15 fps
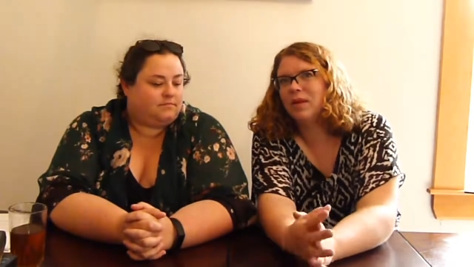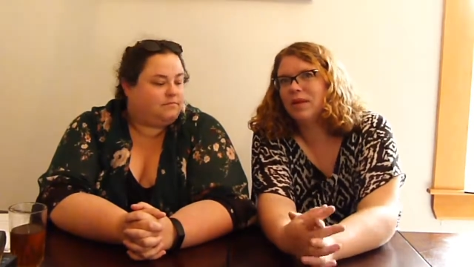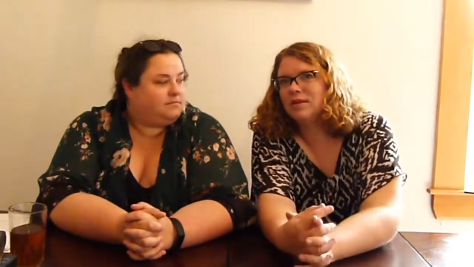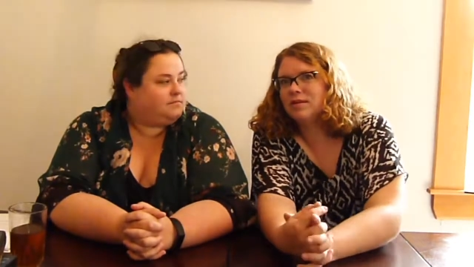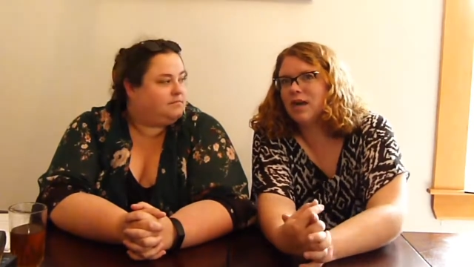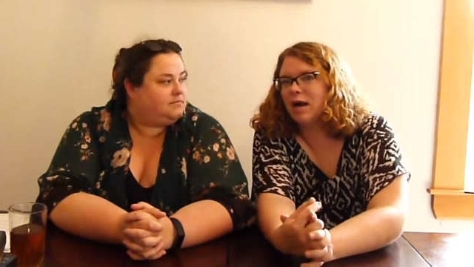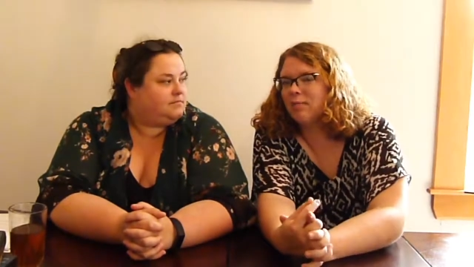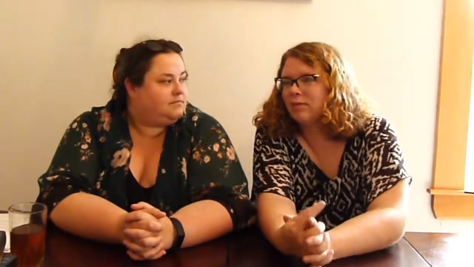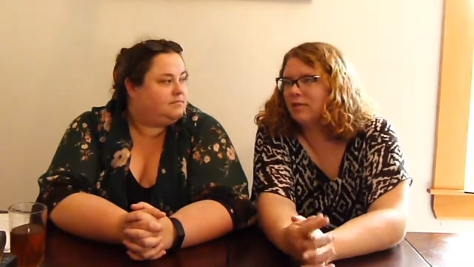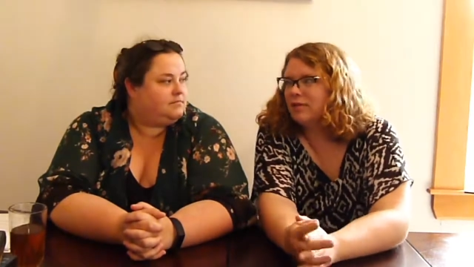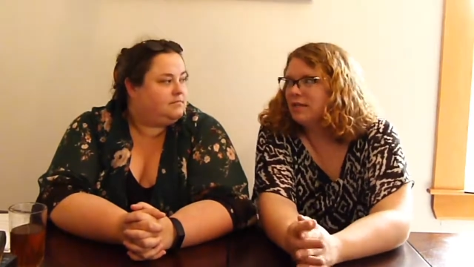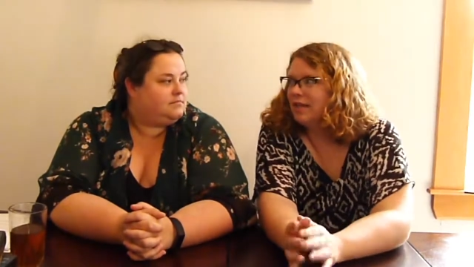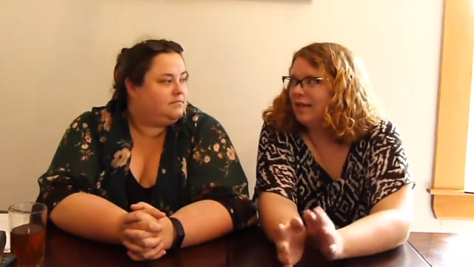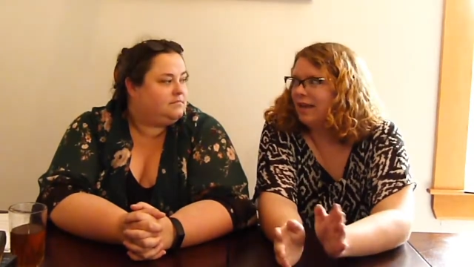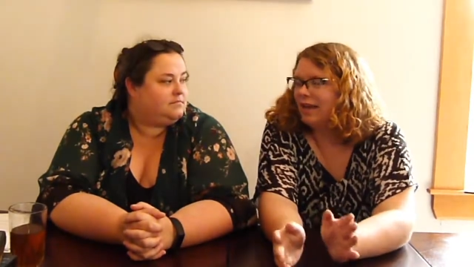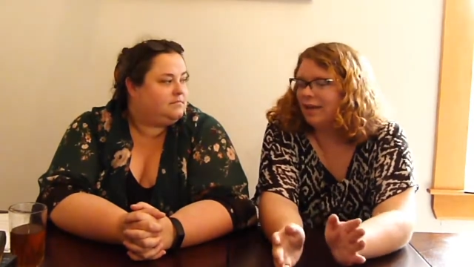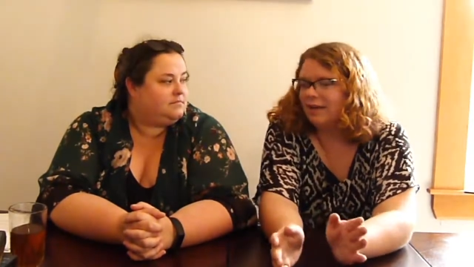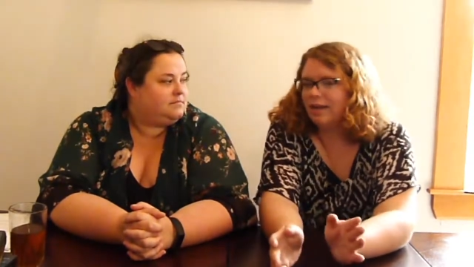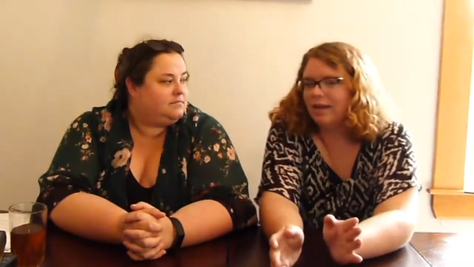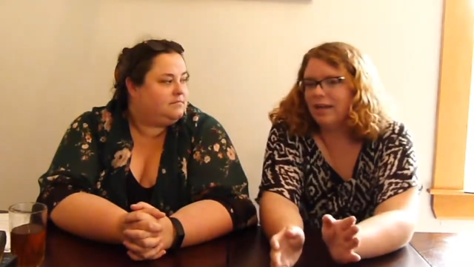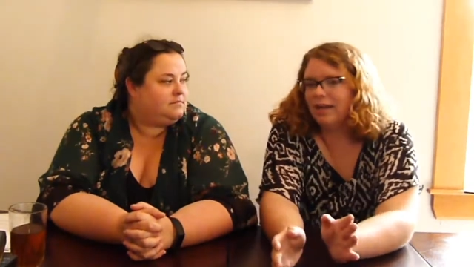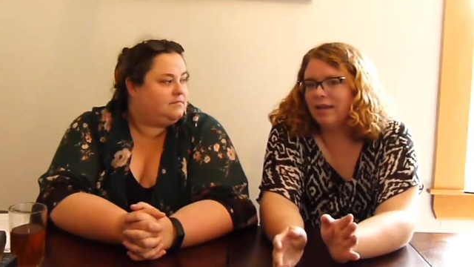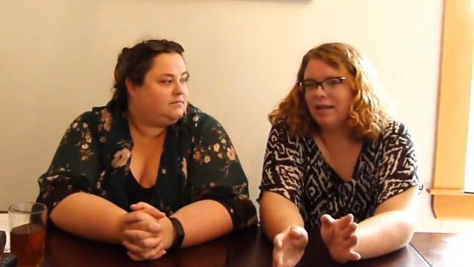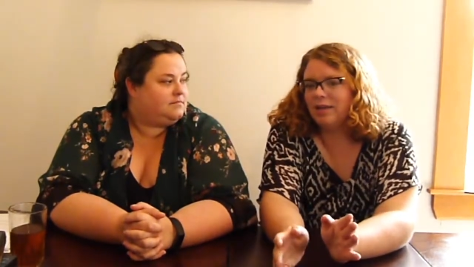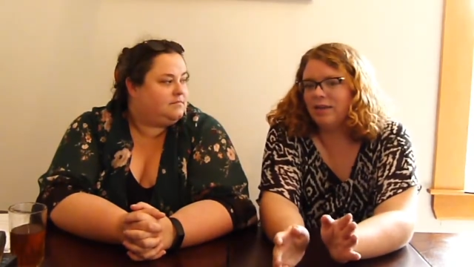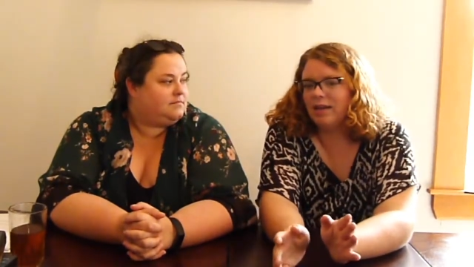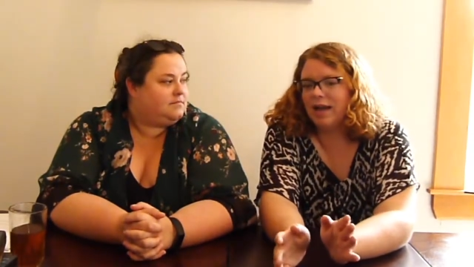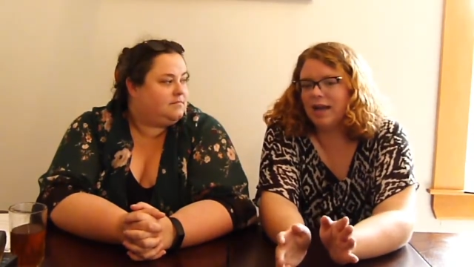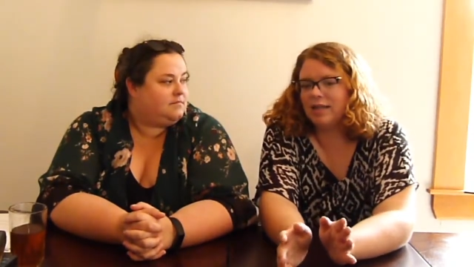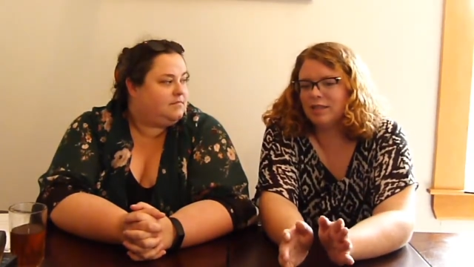Speaker 1: chapters and I
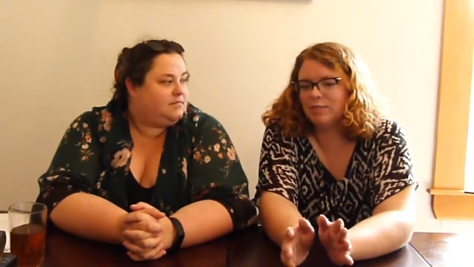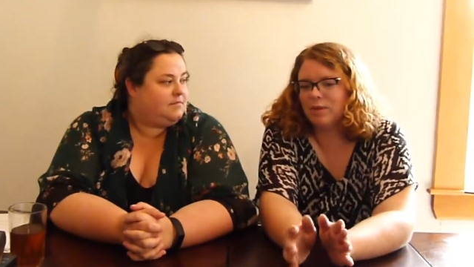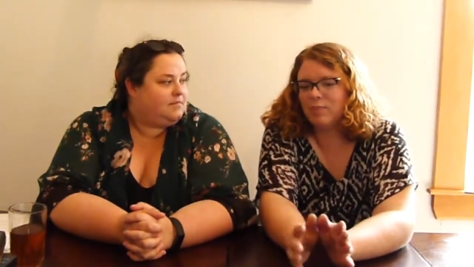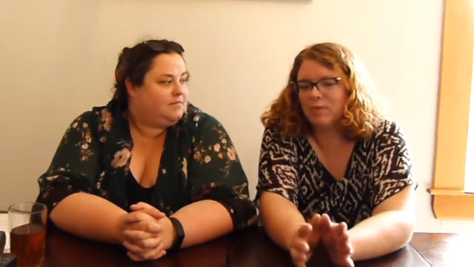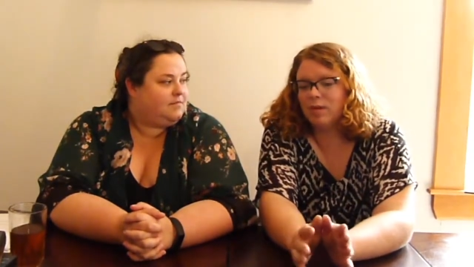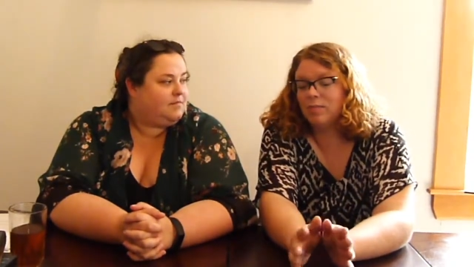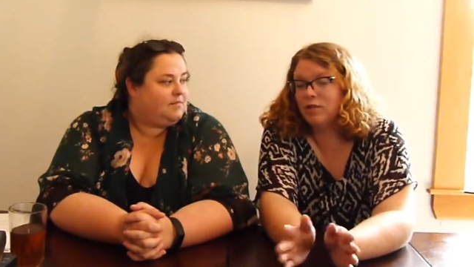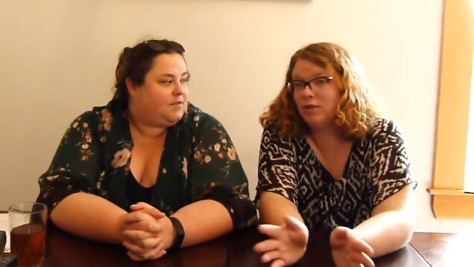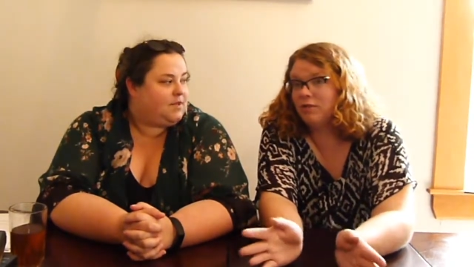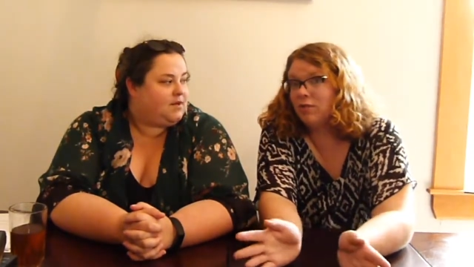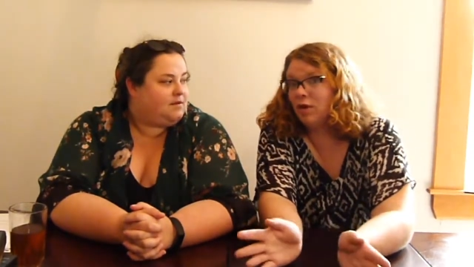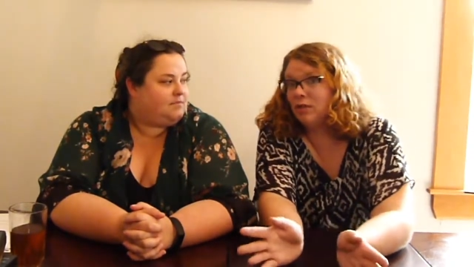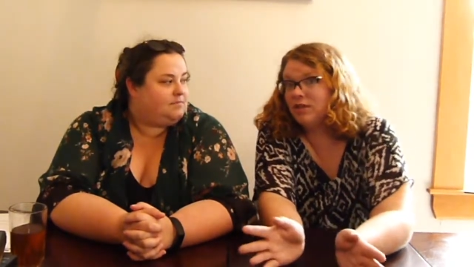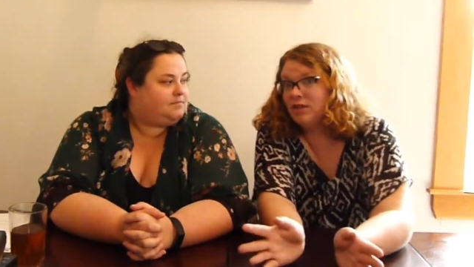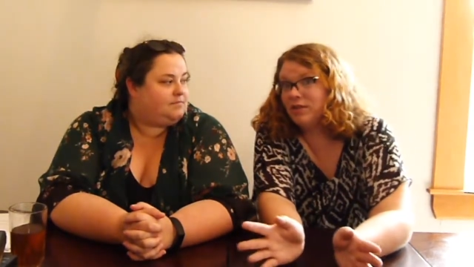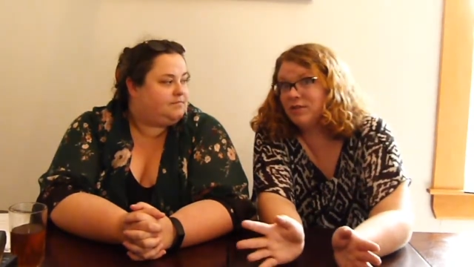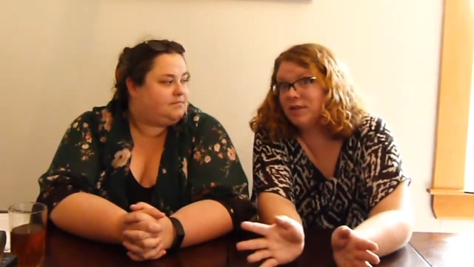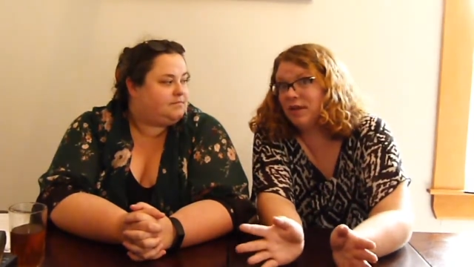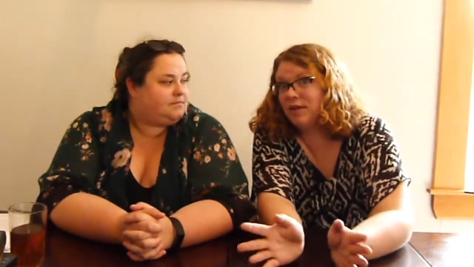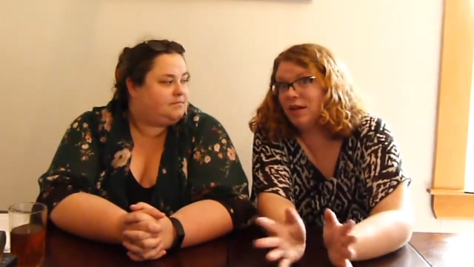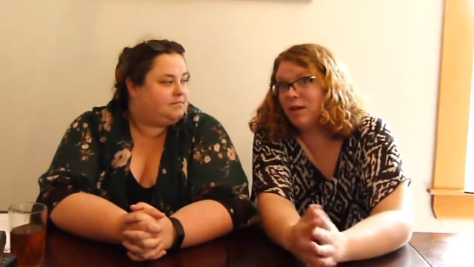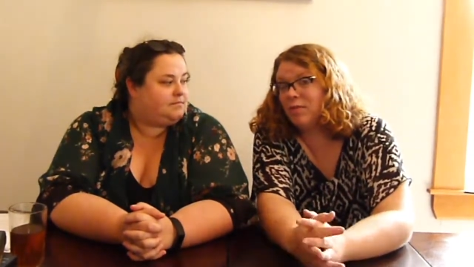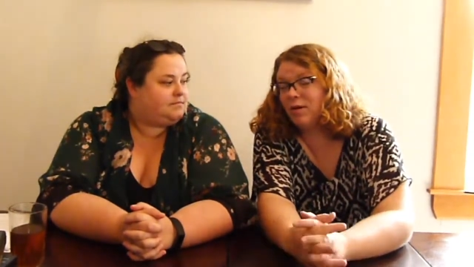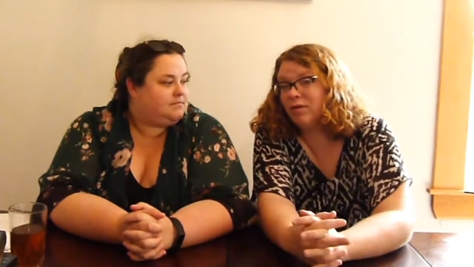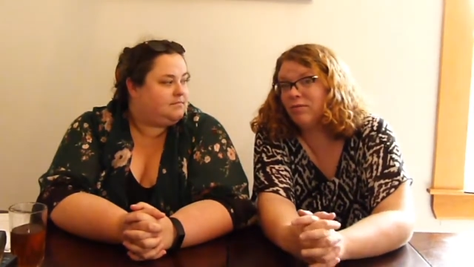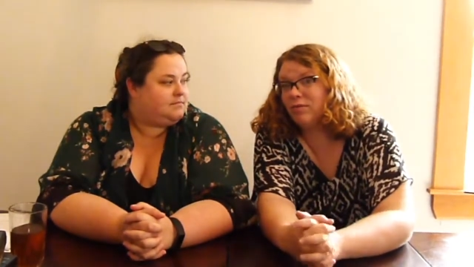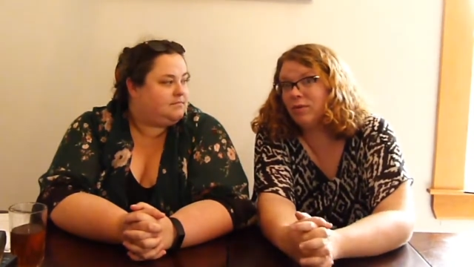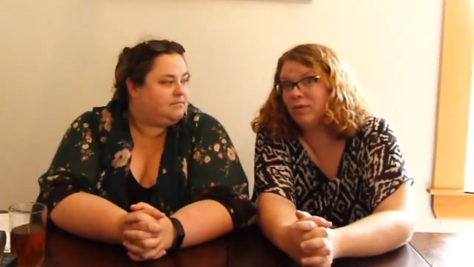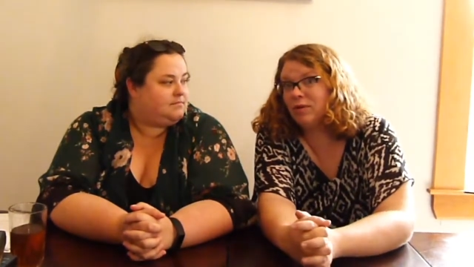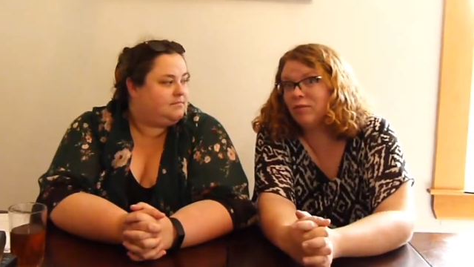asked my mom, she volunteers at a library in
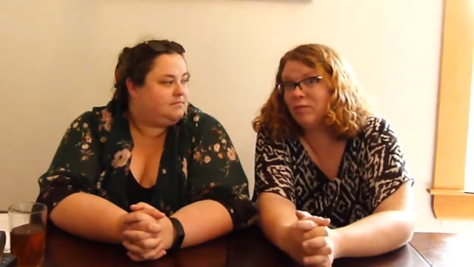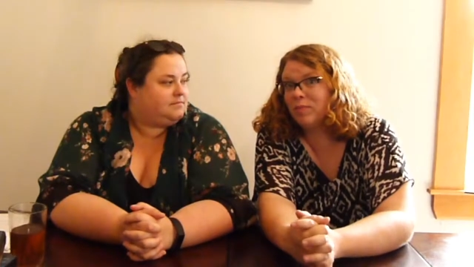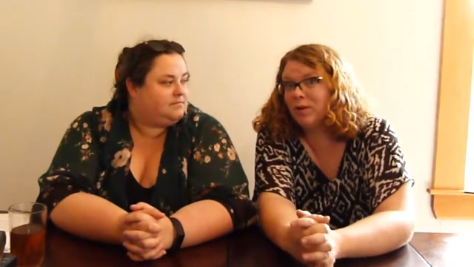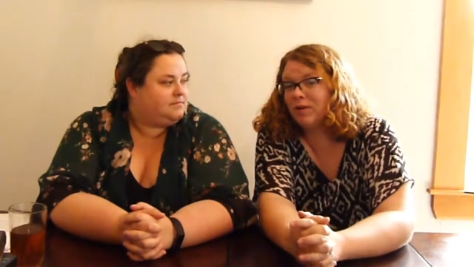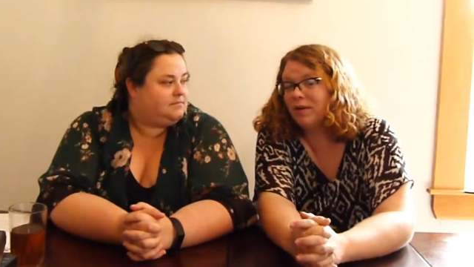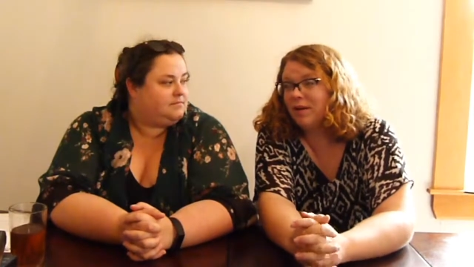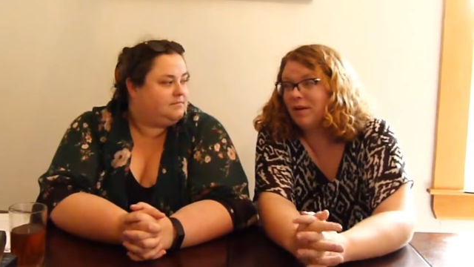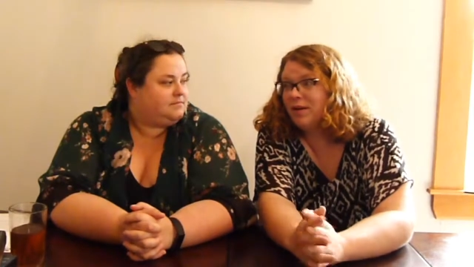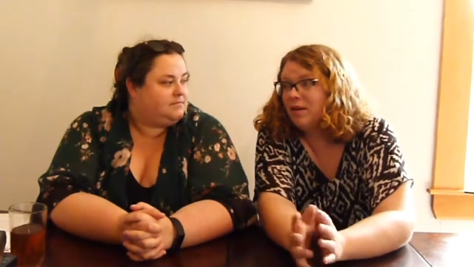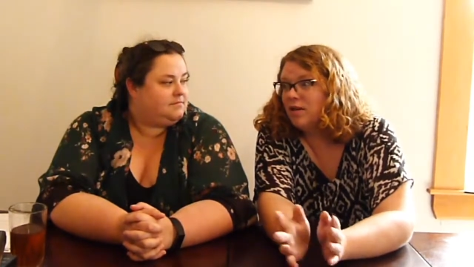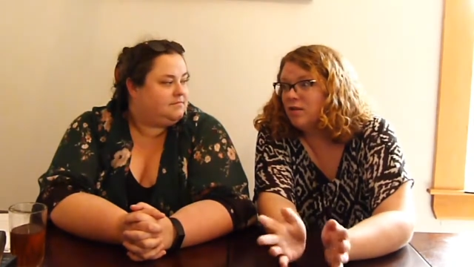Florida for part of the year,